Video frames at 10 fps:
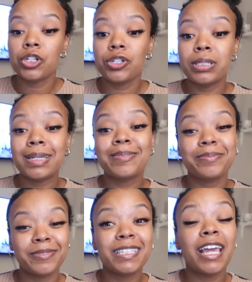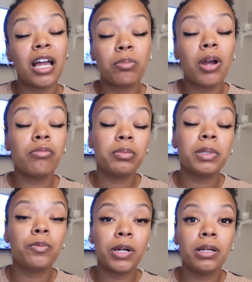She's like, yeah,
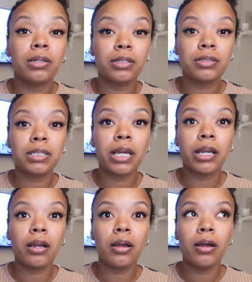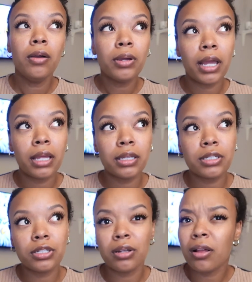probably will. It's like, okay,
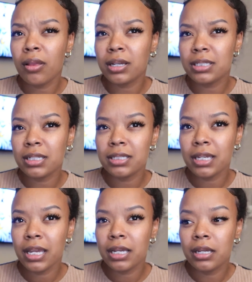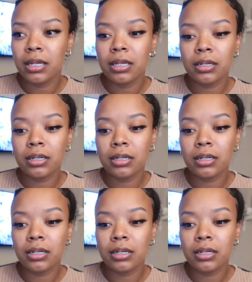like, do you know how long it's gonna take?